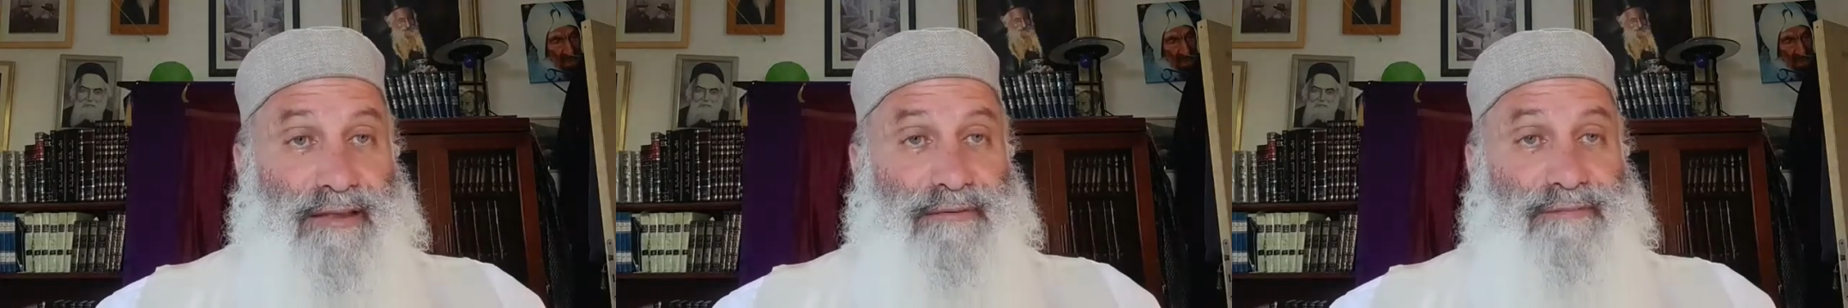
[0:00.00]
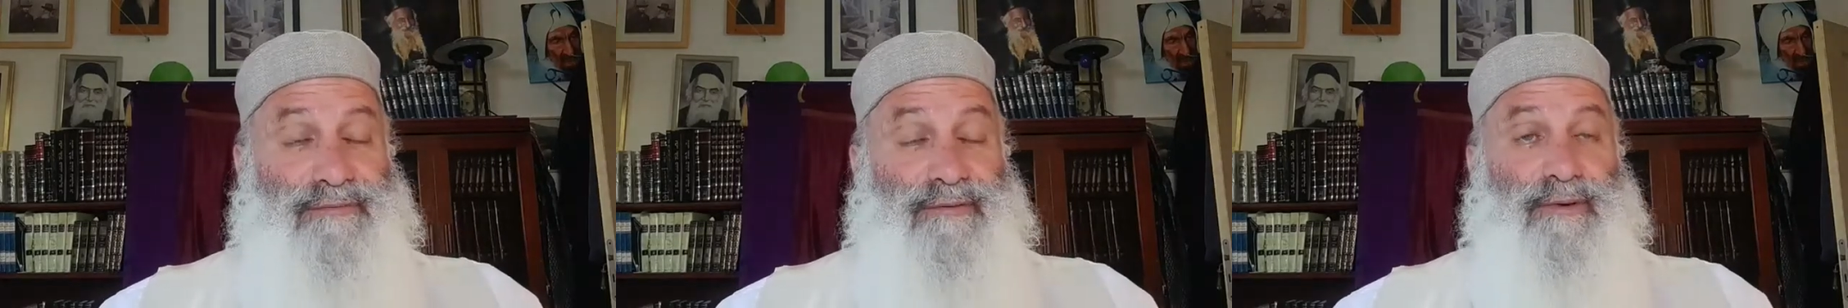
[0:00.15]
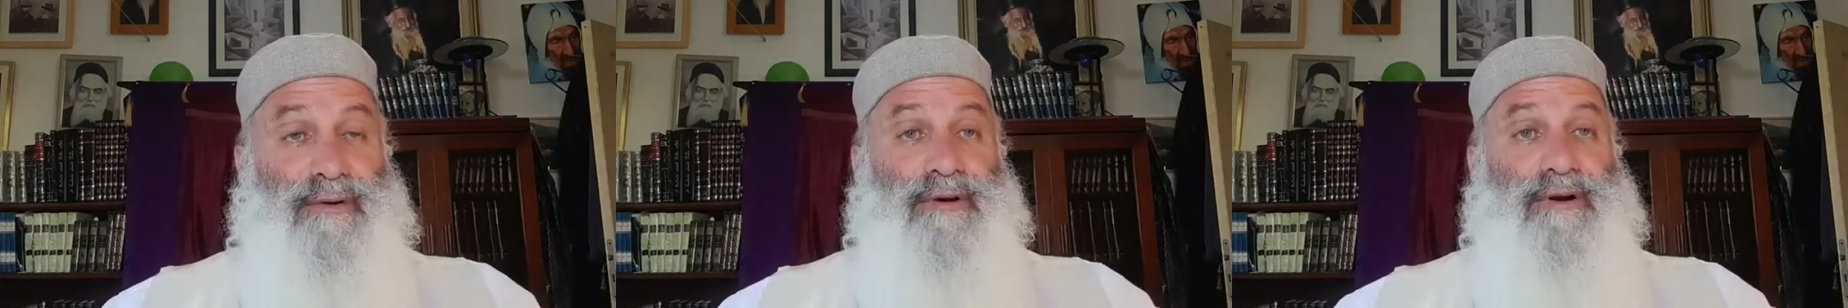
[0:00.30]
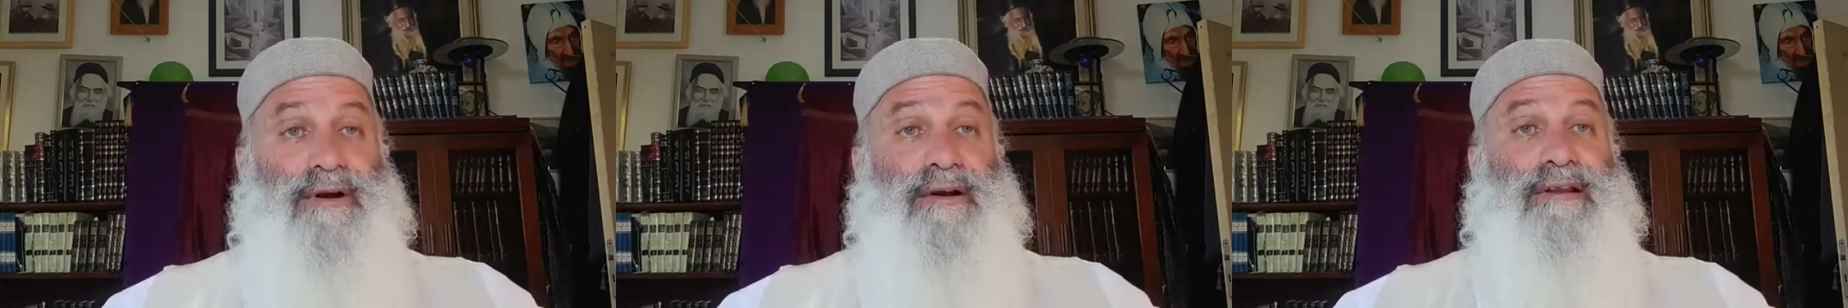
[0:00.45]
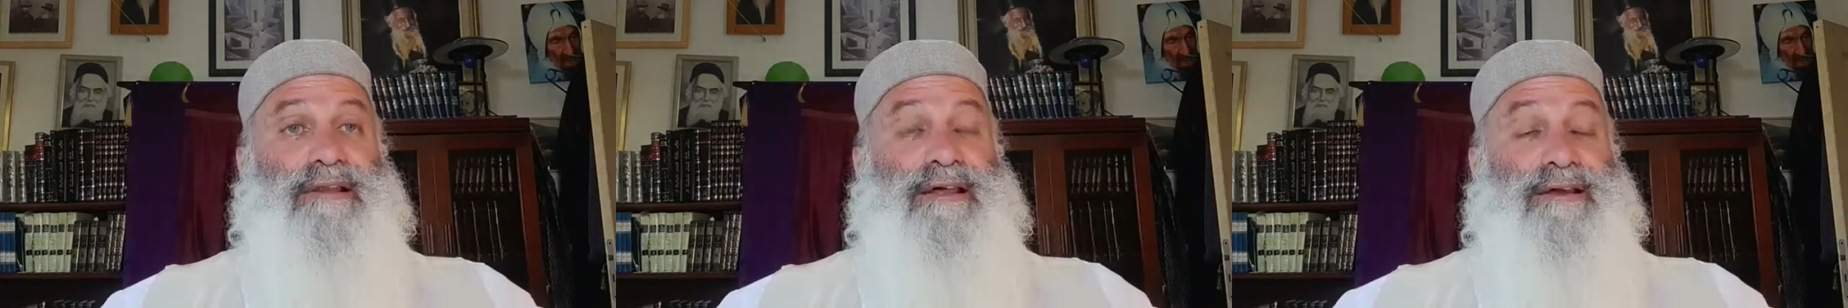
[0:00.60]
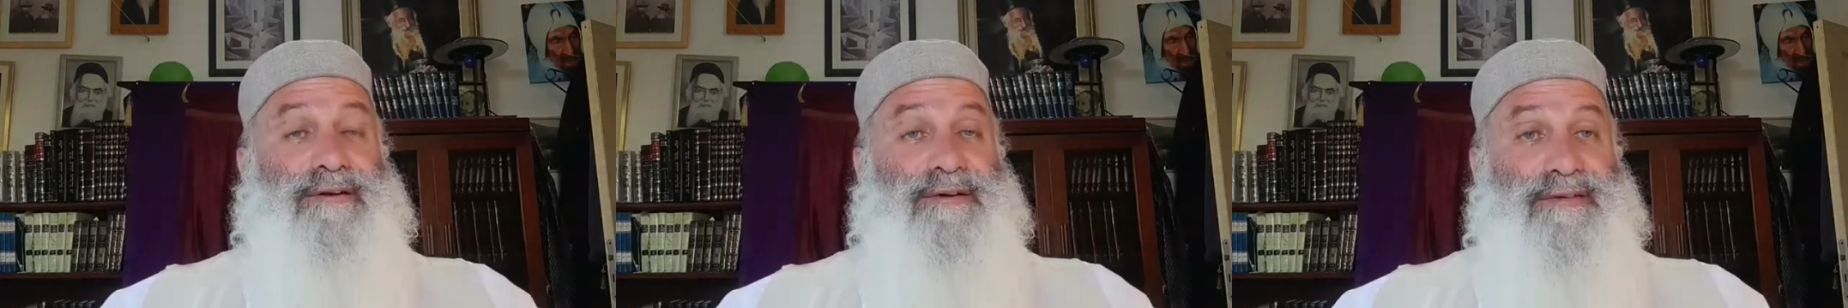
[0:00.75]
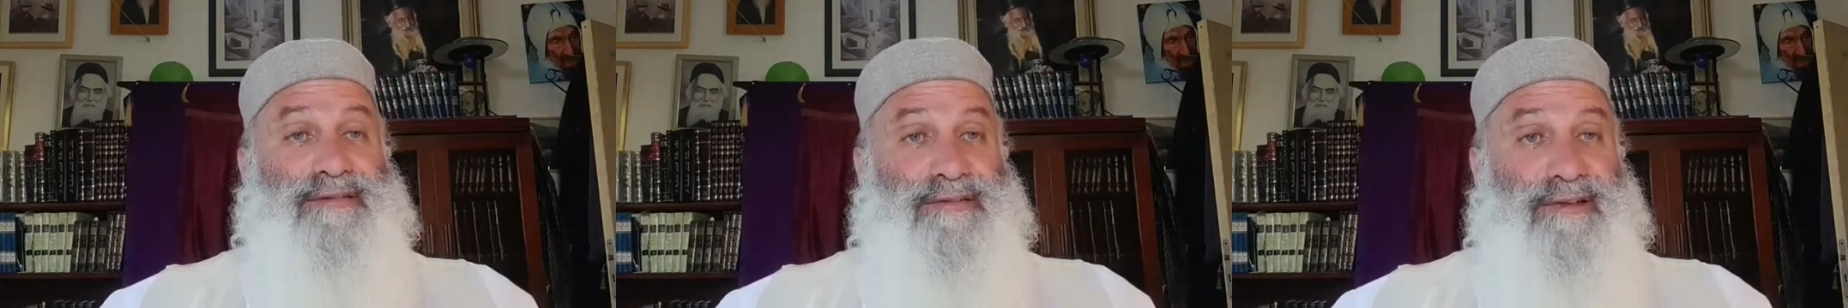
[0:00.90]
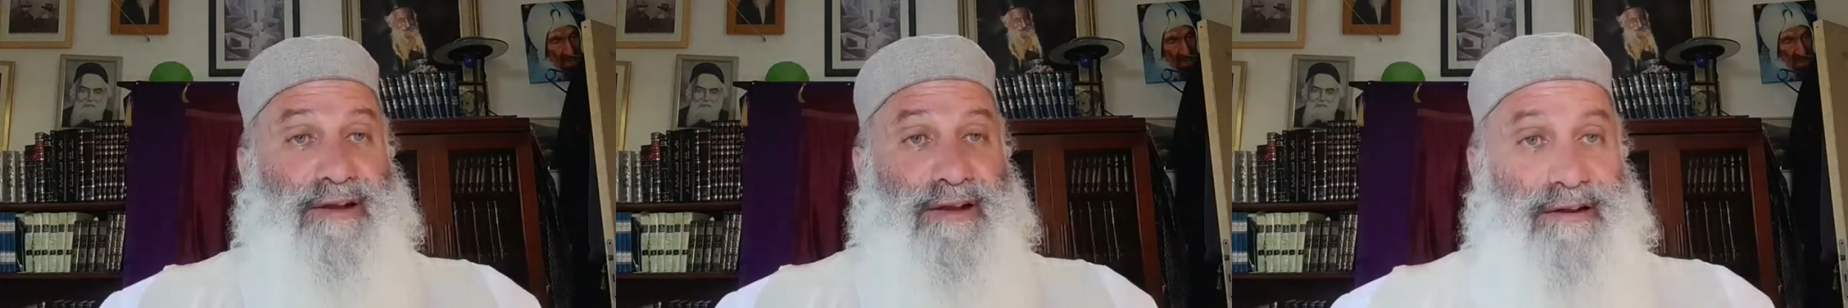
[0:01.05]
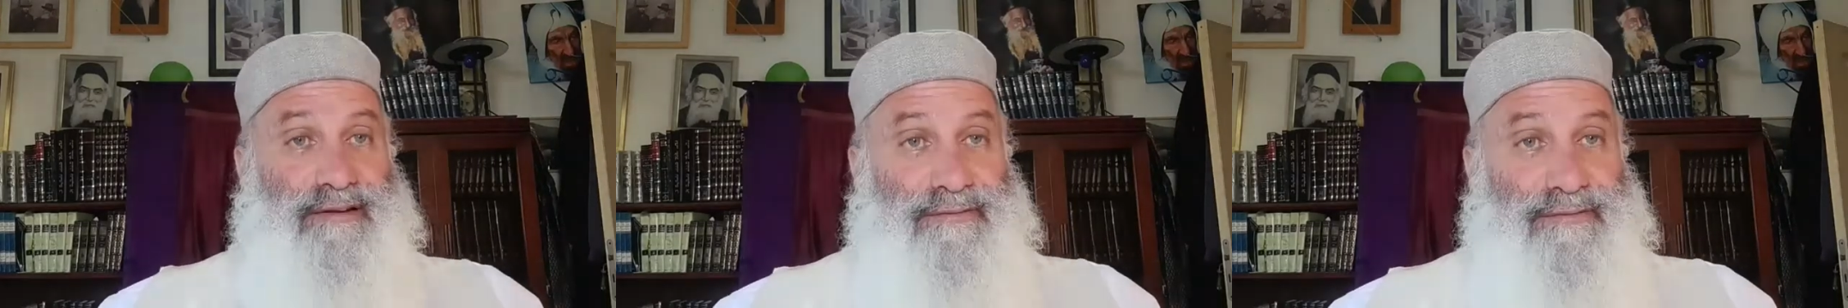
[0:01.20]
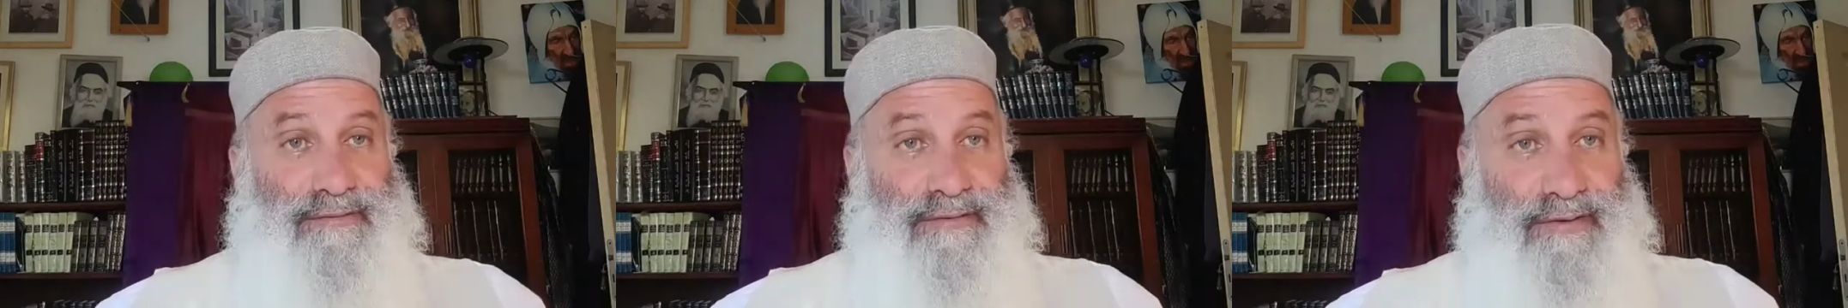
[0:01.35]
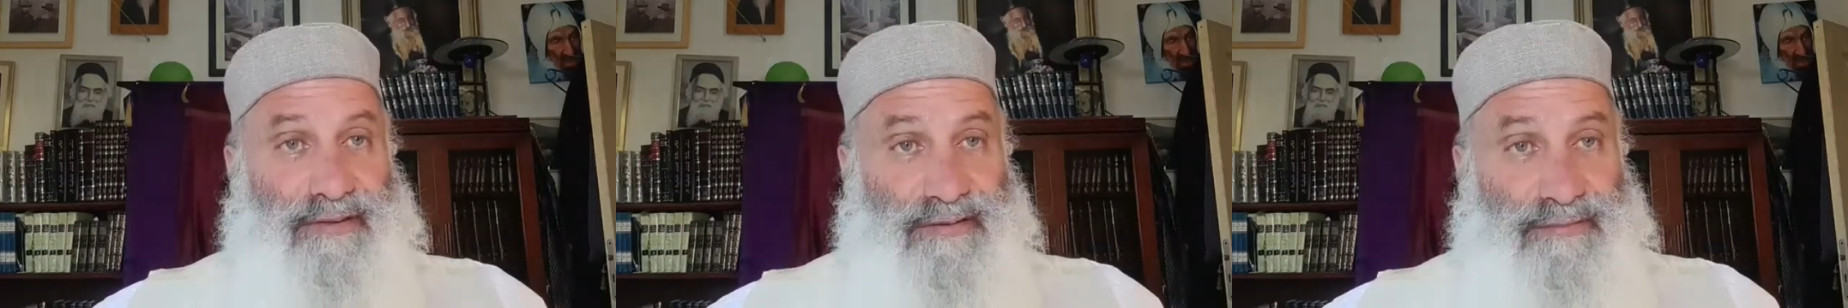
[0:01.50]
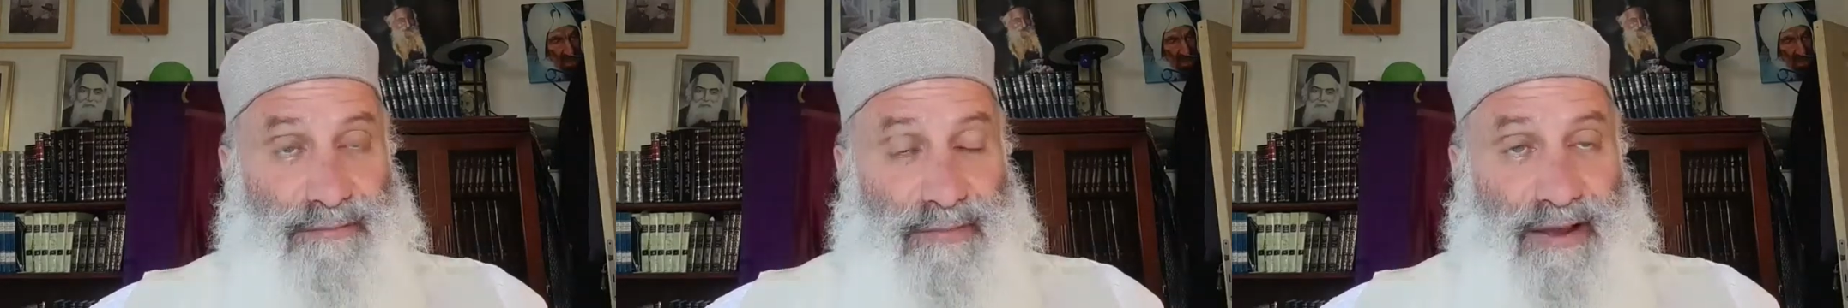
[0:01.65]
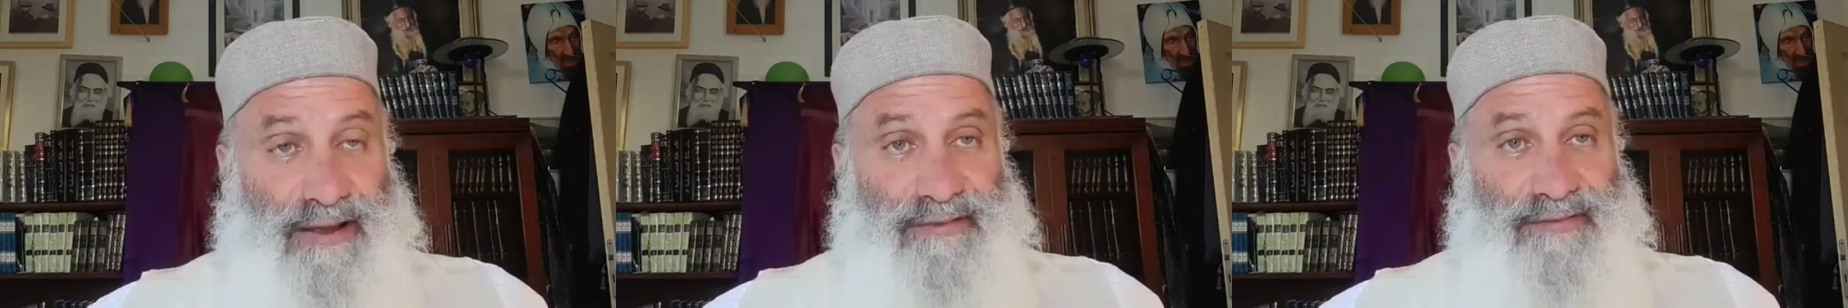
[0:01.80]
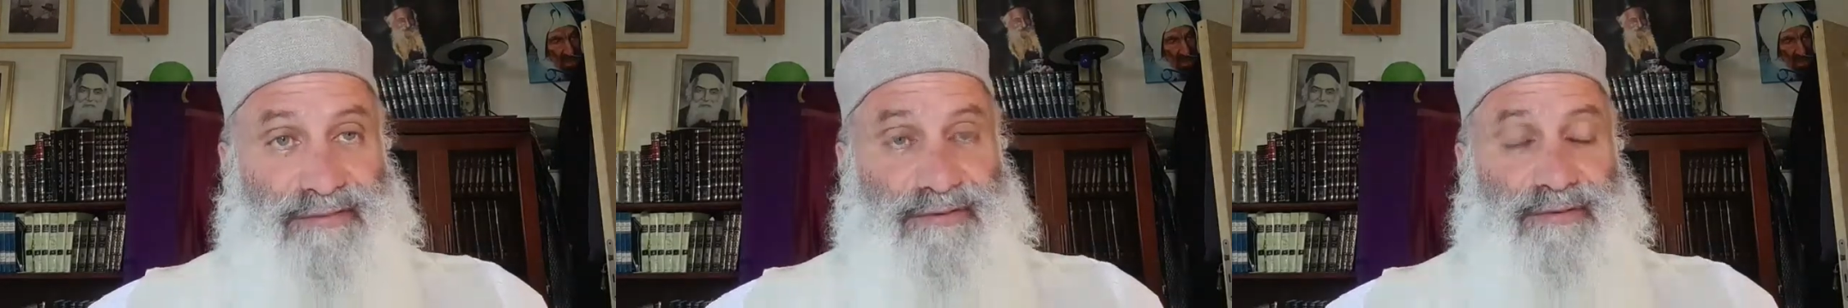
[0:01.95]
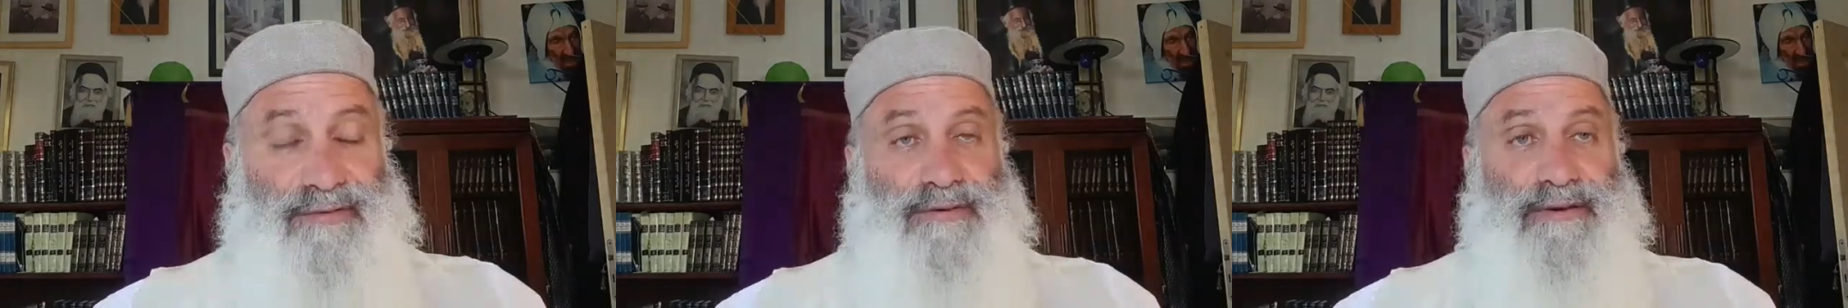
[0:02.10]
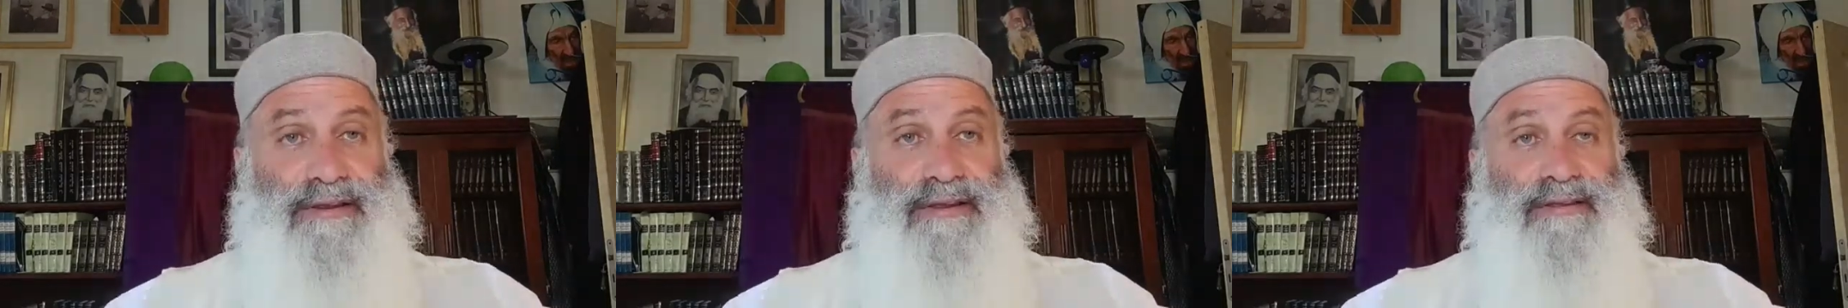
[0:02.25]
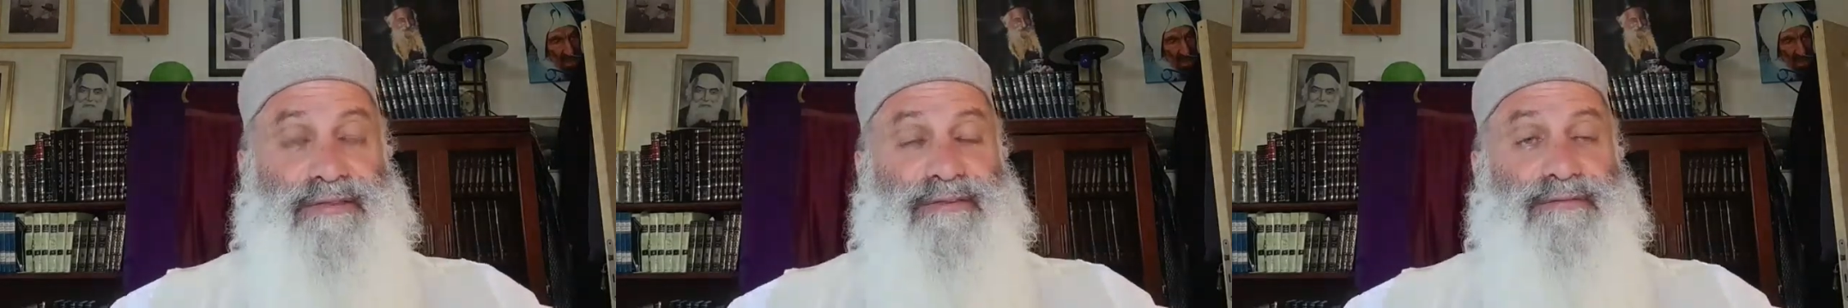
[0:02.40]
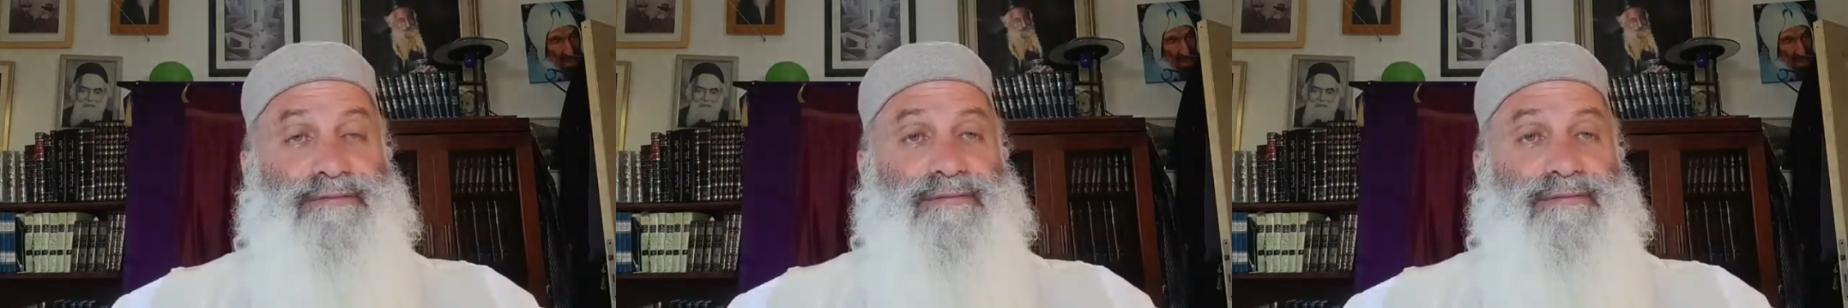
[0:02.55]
four letters of his mastery,